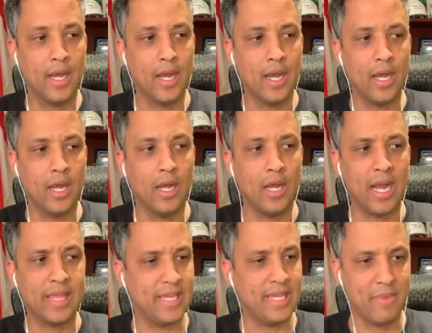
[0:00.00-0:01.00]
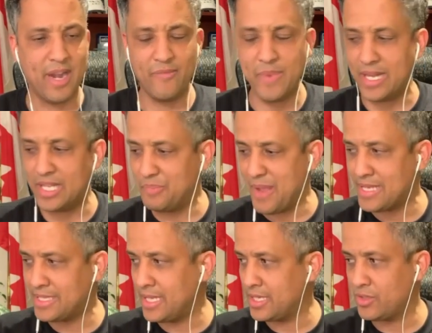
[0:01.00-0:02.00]
I think it might have been
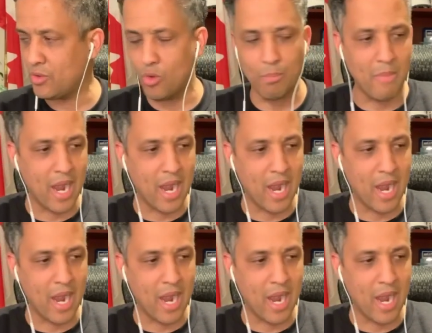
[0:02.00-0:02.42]
asbestos